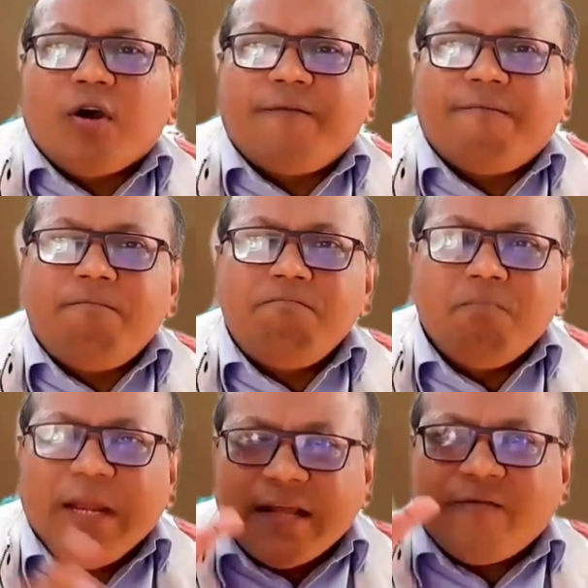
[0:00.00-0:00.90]
of
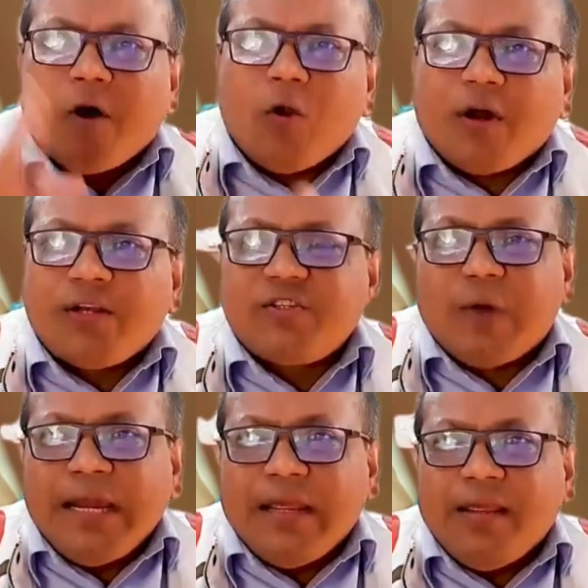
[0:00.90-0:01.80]
million followers,
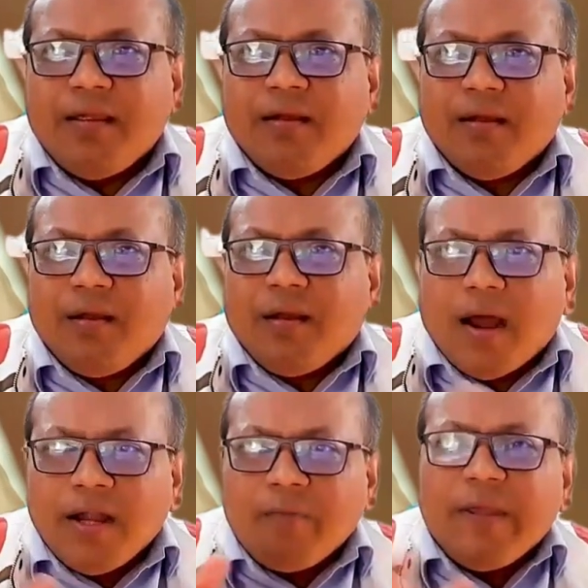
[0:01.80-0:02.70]
only
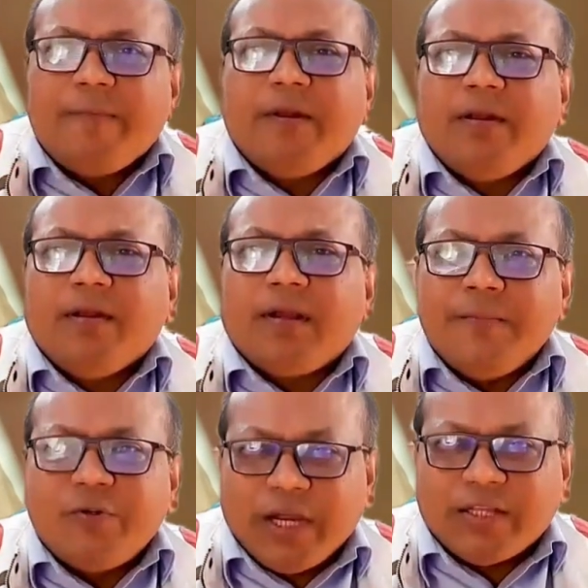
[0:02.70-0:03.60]
100 people
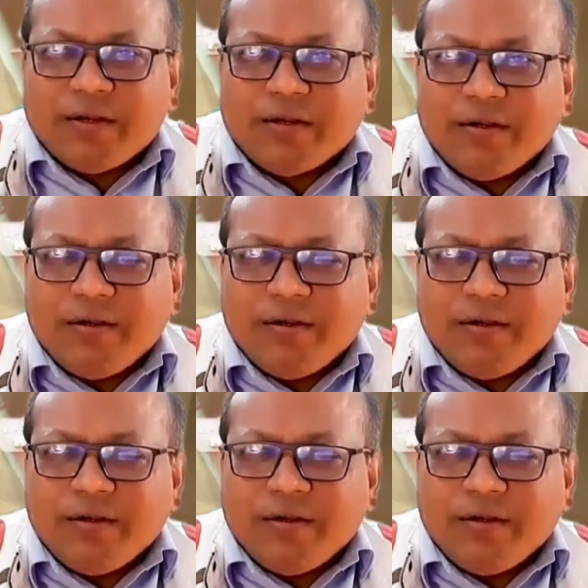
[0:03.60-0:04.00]
come together